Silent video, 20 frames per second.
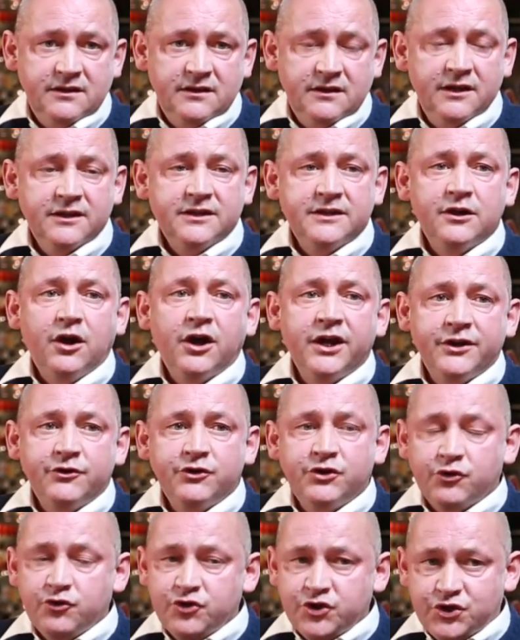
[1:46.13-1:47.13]
Like, either
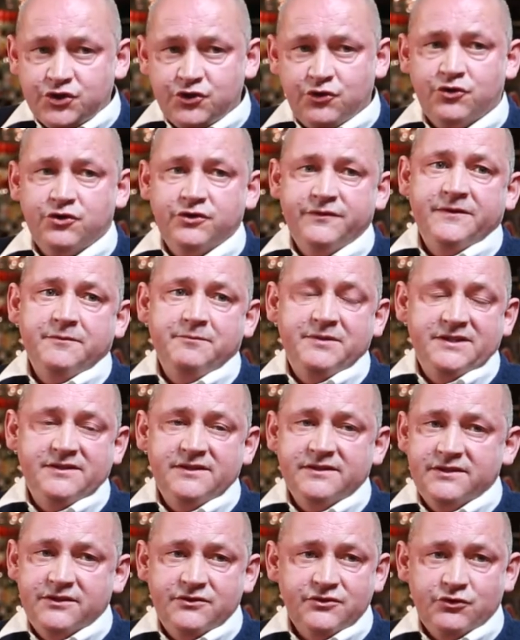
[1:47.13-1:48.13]
you're insured for
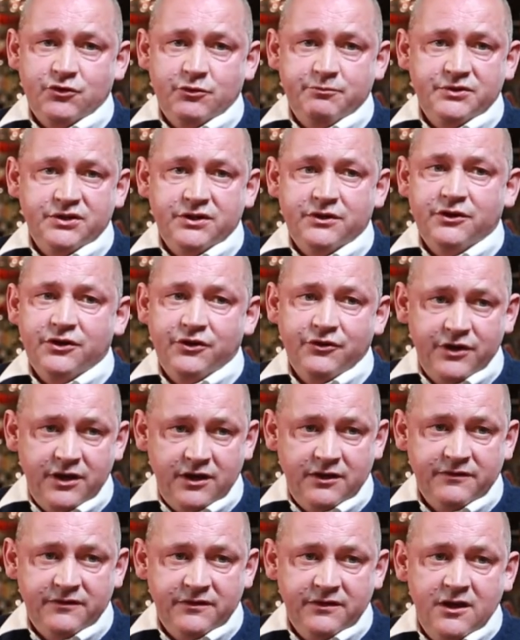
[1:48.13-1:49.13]
business disruption or you're
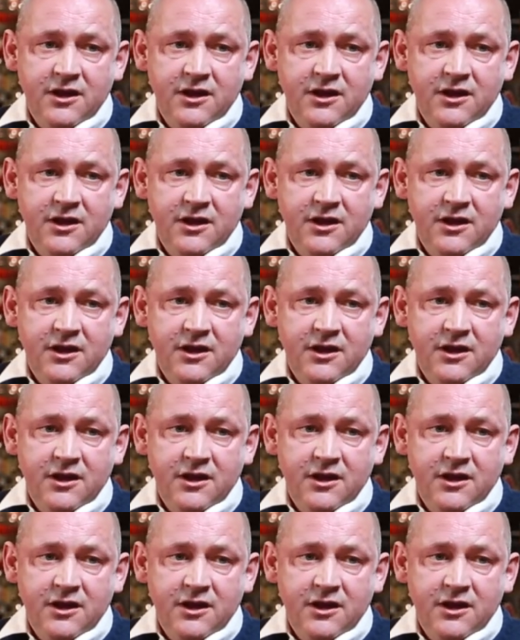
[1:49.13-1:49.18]
not,